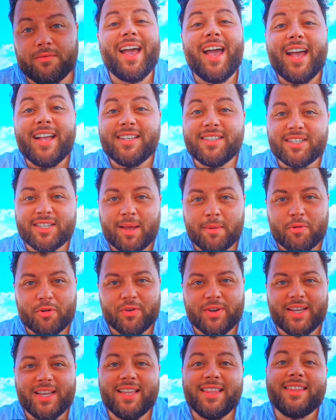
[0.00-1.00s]
In
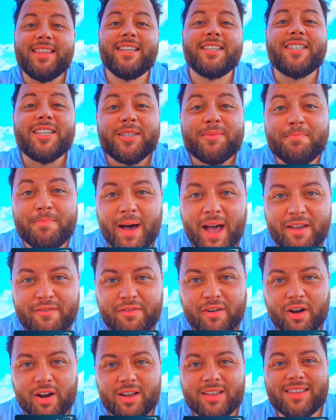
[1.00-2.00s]
summary, this is by
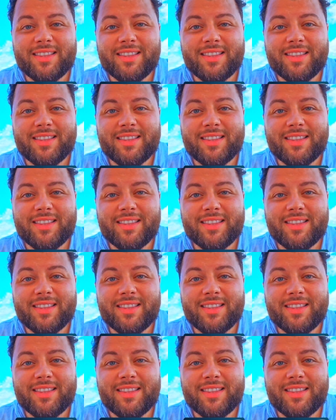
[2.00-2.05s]
far